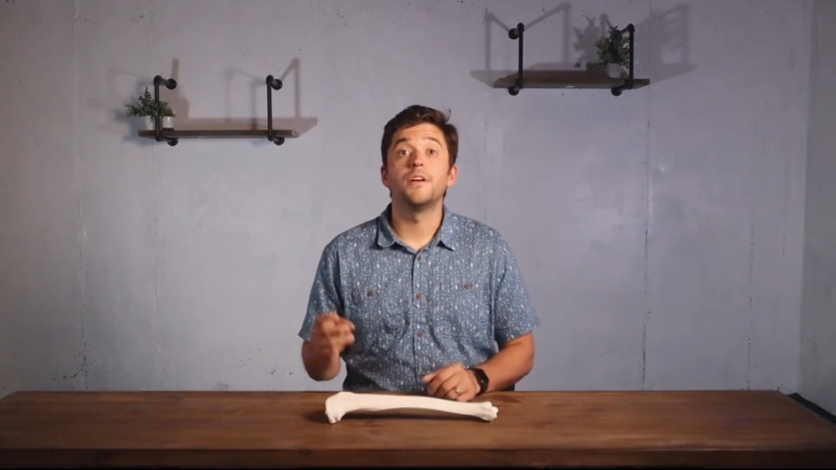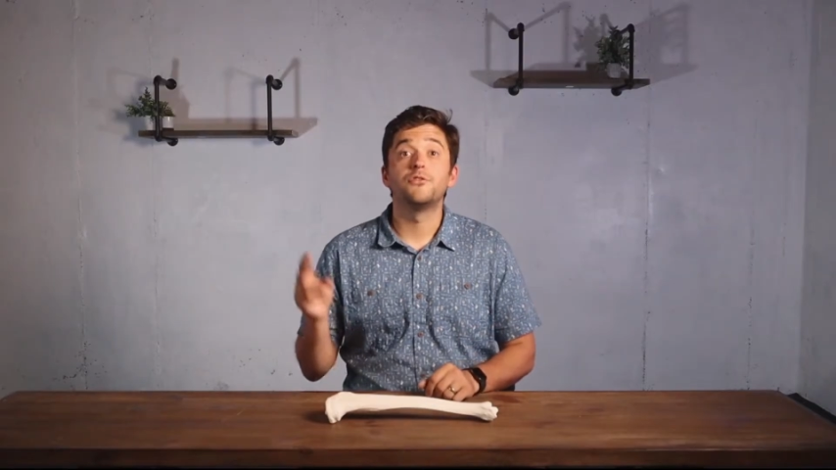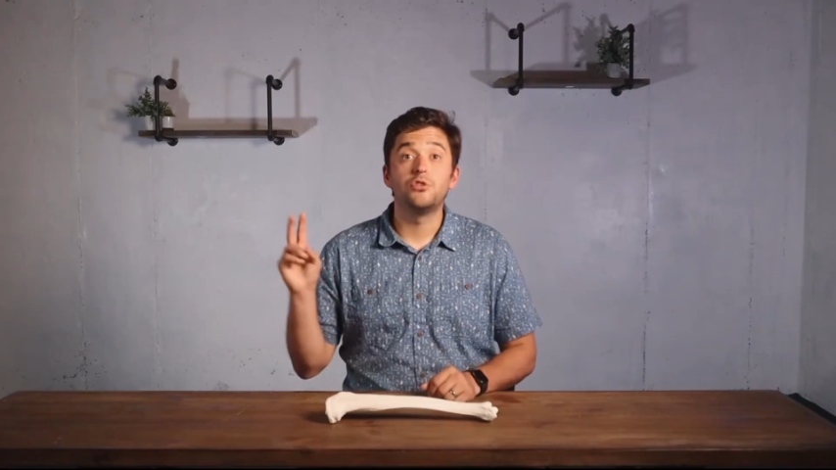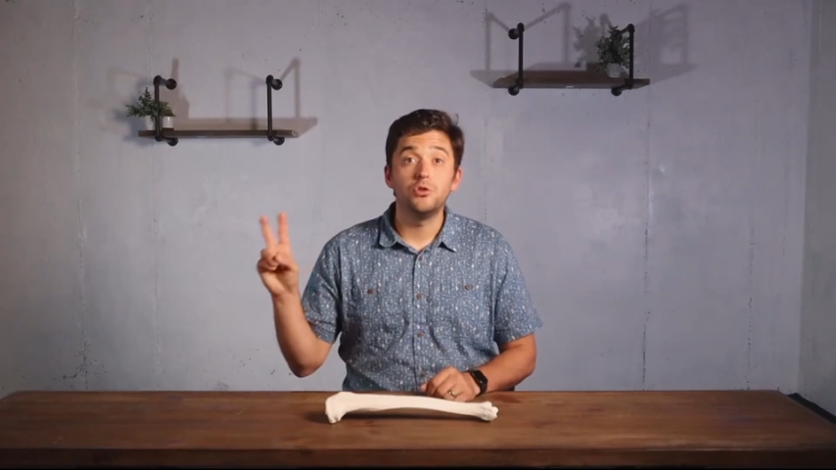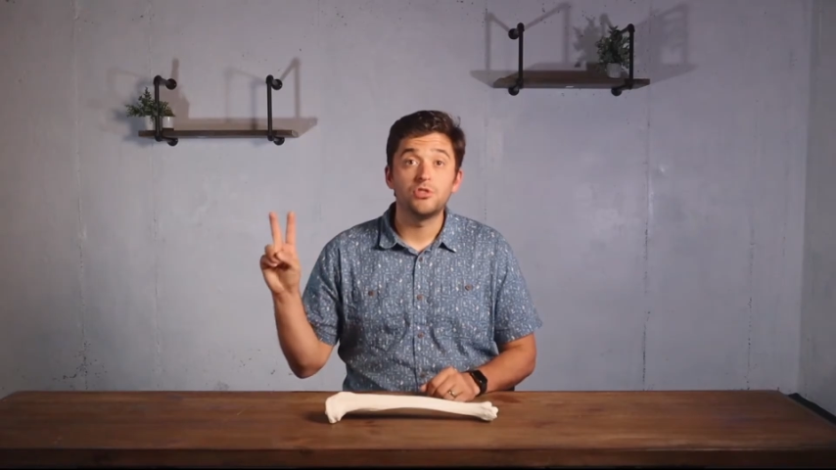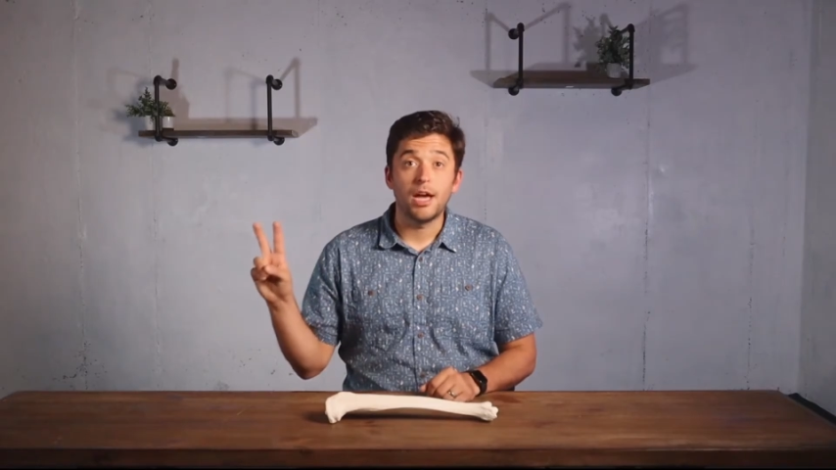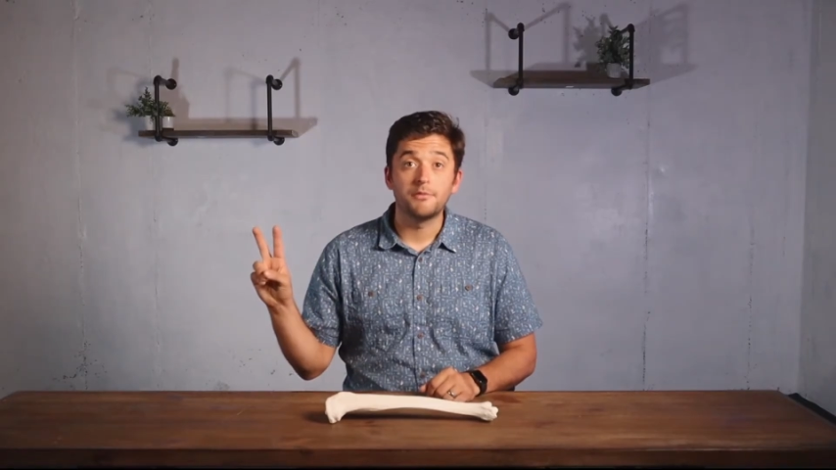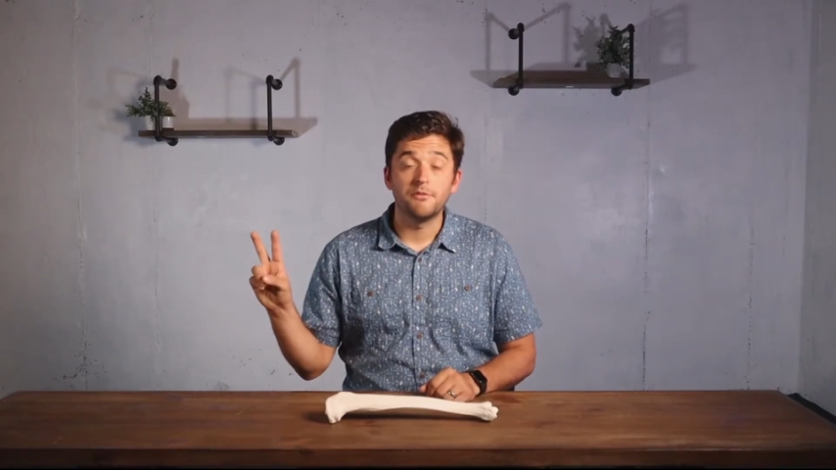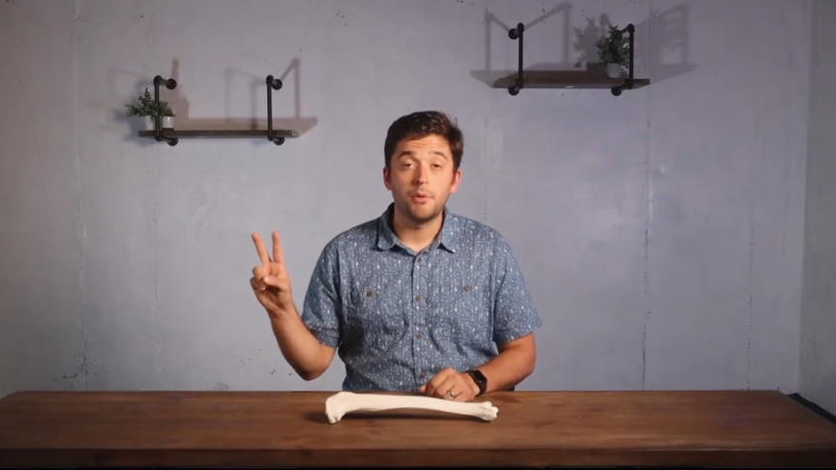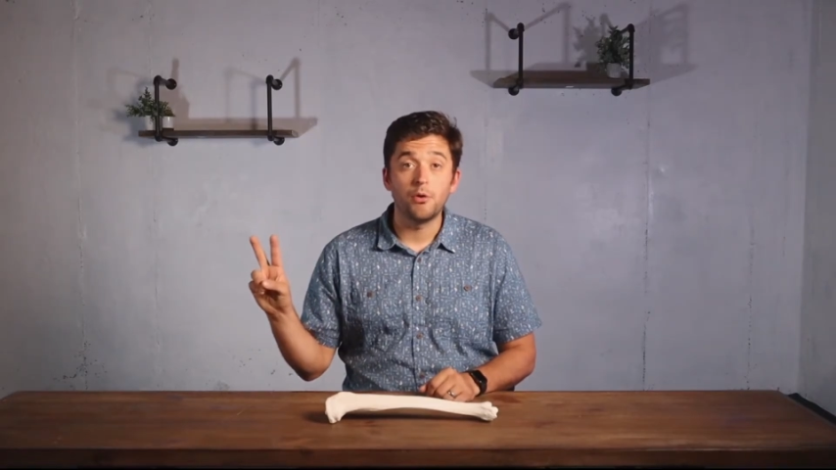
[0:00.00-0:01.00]
have two
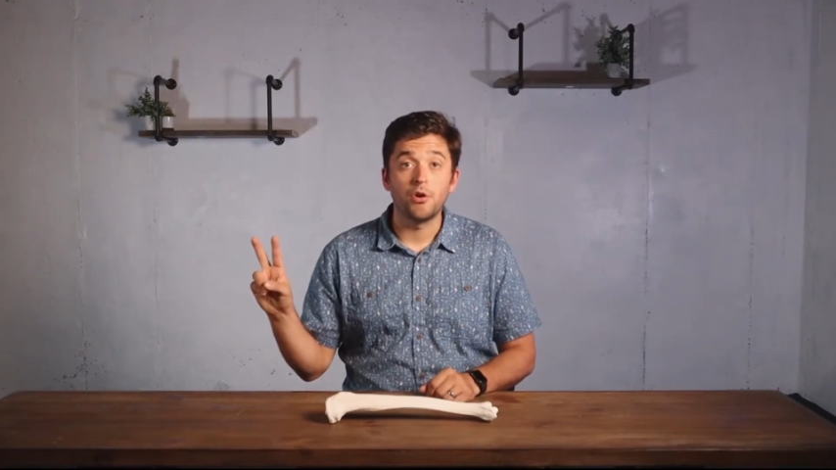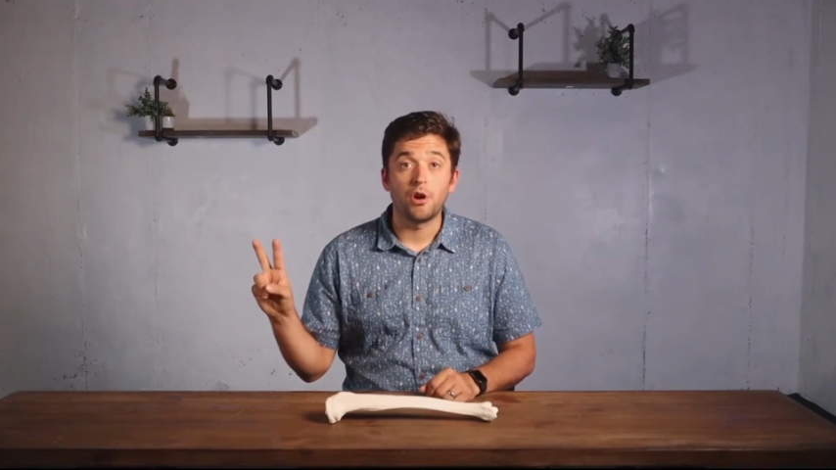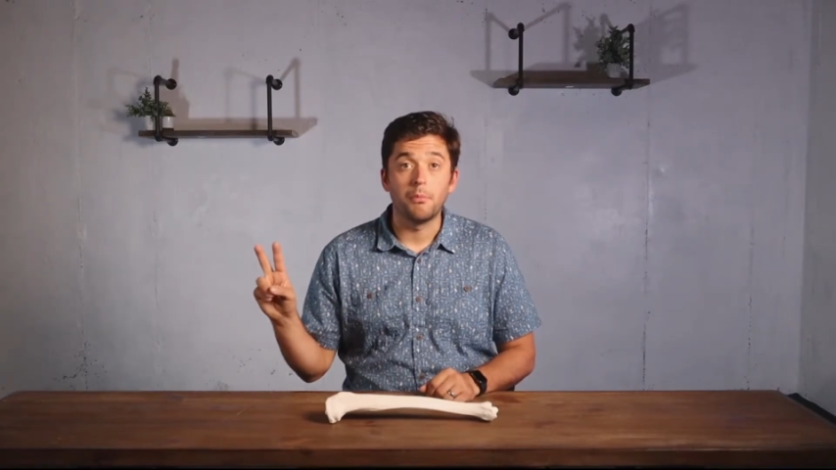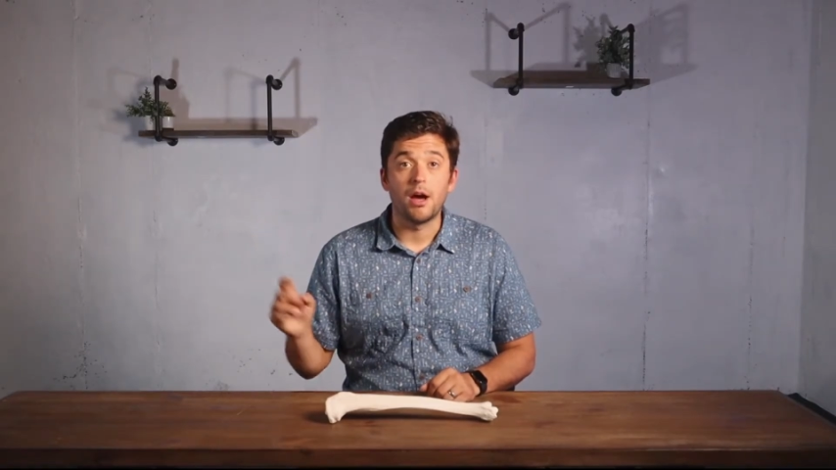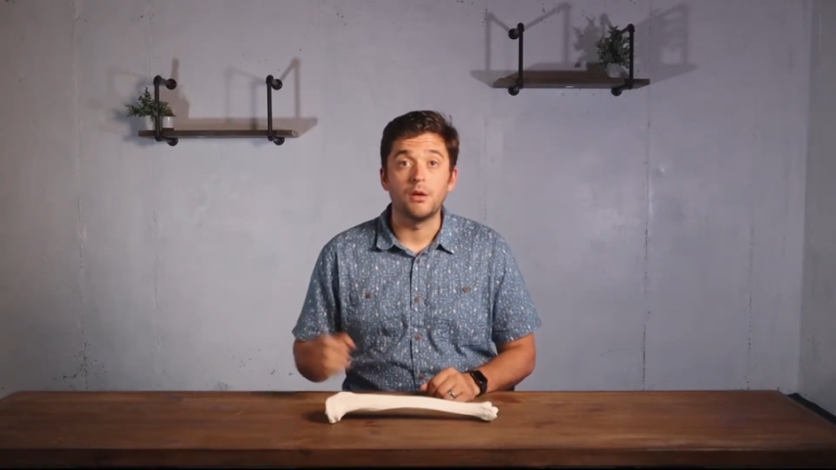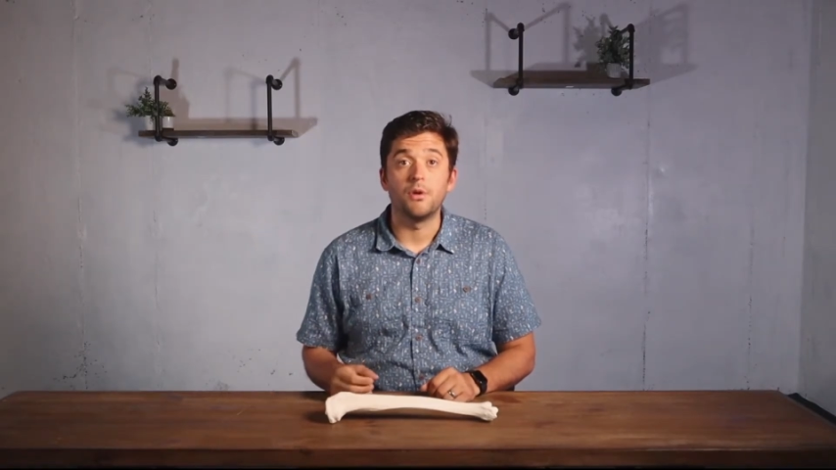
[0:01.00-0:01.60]
types of bone in our body.